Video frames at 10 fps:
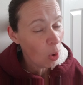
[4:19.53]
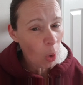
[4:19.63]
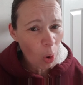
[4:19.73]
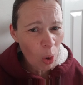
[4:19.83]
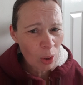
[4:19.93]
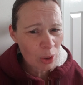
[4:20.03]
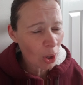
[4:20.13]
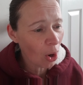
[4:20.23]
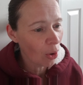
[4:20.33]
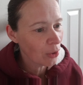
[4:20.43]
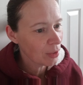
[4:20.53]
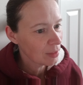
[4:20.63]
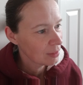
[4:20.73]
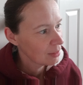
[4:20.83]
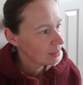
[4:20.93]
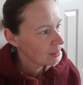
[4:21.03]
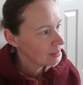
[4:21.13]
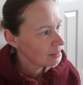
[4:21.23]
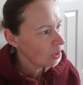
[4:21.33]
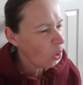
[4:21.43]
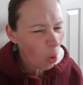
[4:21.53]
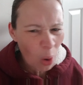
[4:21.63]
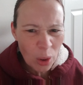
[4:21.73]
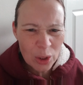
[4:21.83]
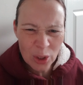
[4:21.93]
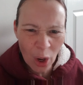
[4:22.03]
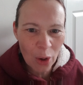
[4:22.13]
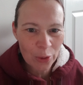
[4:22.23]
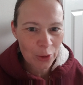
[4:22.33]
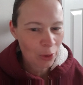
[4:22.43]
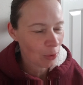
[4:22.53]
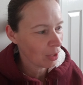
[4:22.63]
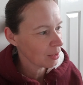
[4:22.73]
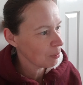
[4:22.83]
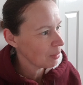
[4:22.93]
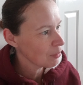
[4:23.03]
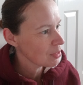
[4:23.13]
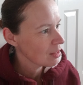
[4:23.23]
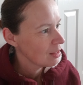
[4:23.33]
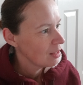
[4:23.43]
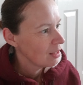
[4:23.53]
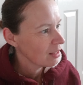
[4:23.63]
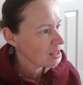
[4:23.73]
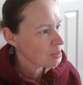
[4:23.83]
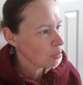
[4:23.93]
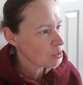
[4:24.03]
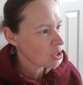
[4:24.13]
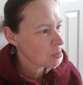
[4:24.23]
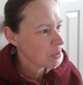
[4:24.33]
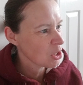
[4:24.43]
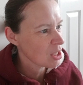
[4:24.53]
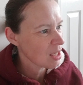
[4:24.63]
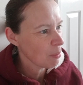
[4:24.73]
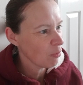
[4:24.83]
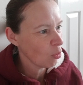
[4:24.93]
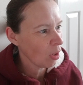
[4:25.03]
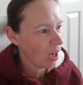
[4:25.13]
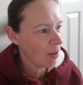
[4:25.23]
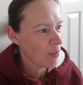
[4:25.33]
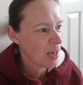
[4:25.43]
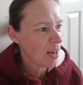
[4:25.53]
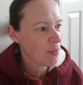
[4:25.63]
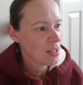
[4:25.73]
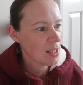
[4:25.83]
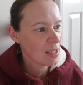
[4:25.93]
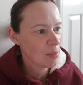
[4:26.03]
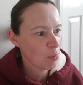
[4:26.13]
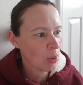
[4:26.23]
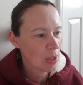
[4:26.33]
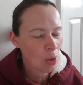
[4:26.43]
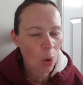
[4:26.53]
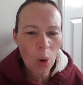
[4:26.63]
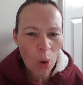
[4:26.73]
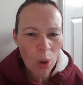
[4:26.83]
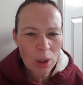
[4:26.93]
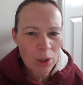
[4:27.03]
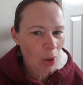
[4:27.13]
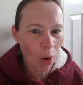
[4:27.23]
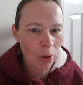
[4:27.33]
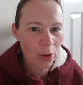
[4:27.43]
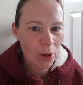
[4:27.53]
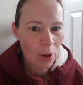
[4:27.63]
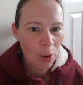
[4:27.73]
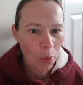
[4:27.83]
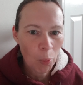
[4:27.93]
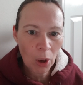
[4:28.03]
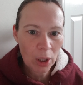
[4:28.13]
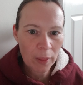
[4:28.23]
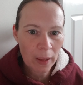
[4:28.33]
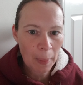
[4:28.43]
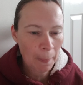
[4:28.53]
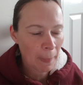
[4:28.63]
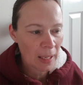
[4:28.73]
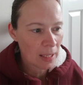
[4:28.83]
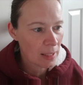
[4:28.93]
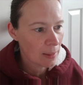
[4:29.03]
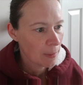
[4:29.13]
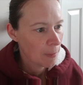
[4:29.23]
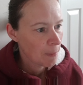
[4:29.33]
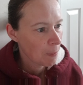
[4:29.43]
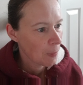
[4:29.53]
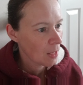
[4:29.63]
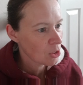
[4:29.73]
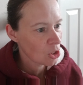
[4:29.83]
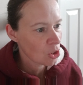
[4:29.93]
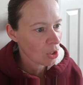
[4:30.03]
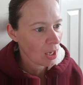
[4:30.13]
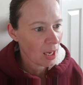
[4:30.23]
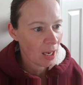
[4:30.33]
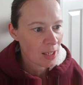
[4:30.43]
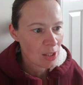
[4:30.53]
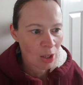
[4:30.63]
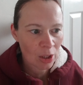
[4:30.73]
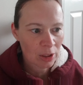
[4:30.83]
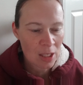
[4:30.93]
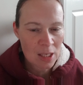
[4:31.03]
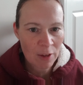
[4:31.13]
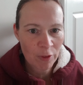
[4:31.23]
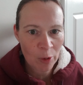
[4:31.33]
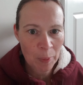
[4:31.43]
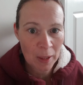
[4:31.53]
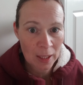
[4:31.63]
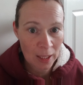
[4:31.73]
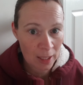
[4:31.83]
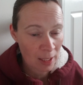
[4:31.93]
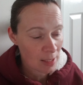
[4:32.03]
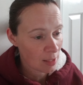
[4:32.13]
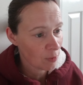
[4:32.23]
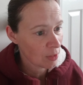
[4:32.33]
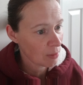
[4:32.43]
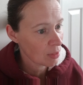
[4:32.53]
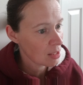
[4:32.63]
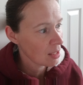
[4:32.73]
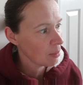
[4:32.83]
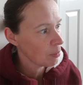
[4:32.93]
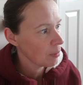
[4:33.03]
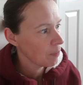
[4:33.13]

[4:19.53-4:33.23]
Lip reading: All gone? All gone, cried the mouse. That is the most suspicious name of all. I have never seen it in print. All gone? What can that mean? And she shook her head, curled herself up, and lay herself down to sleep.